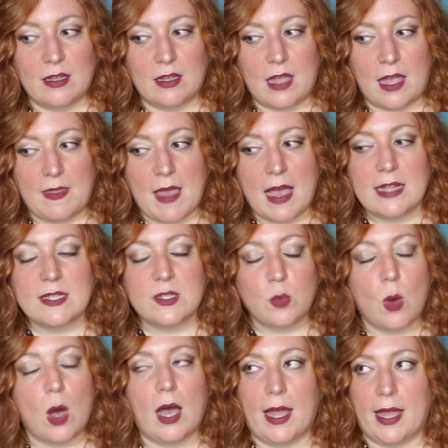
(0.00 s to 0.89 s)
and that's
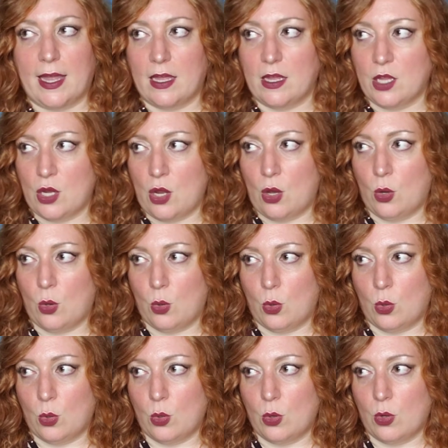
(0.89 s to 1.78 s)
why,
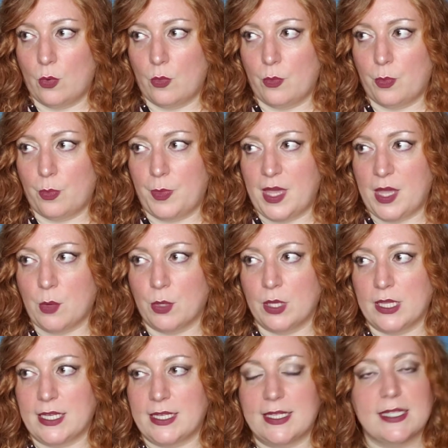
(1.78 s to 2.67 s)
being
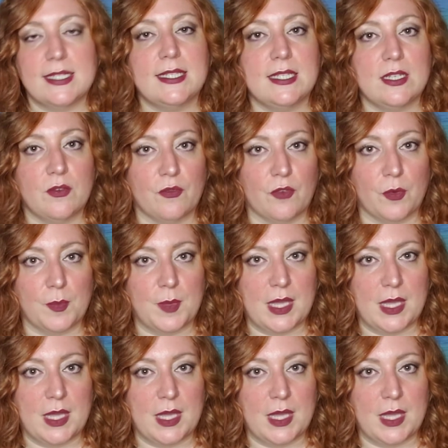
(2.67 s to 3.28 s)
really distant from